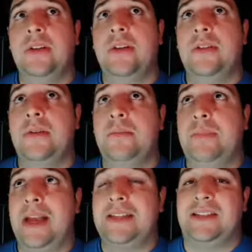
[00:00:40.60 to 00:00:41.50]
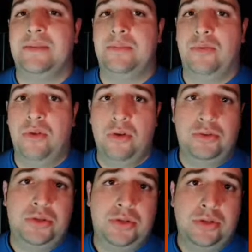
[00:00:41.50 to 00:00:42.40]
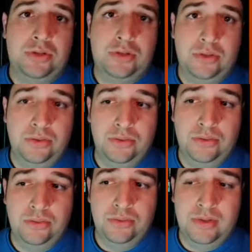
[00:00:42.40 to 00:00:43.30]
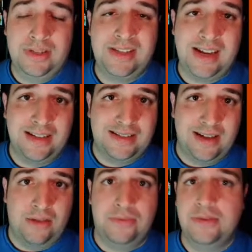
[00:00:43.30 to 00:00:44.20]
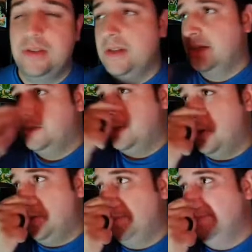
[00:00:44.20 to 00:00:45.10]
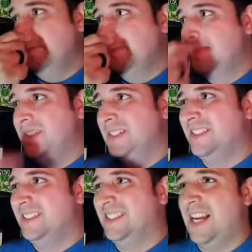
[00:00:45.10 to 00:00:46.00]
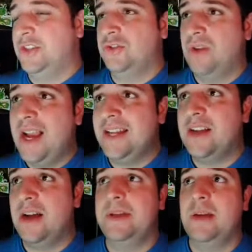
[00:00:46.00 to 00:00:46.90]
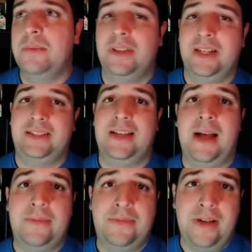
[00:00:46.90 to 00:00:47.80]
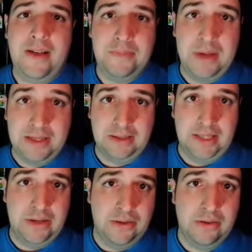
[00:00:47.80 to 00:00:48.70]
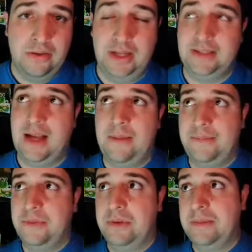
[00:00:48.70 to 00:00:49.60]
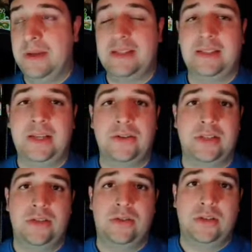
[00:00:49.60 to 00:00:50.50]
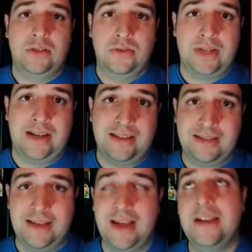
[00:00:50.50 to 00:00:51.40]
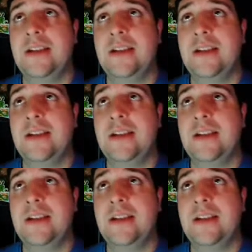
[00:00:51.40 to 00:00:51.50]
the best approach to the set itself. So I tried coming up with like a top 5 best leader or like top 3 best leaders that you can use out of the set,